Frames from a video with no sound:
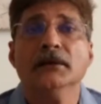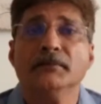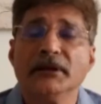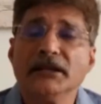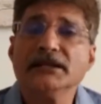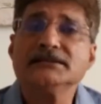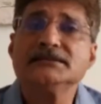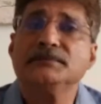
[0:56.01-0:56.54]
But
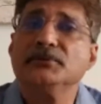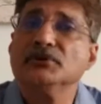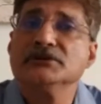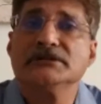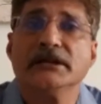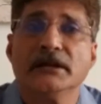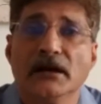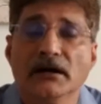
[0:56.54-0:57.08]
let's
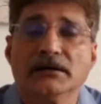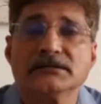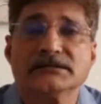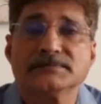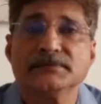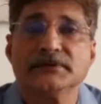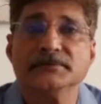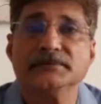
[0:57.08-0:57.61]
suppose there are
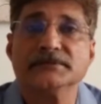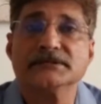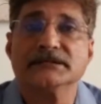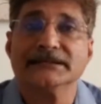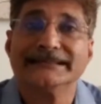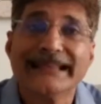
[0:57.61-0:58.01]
sperms.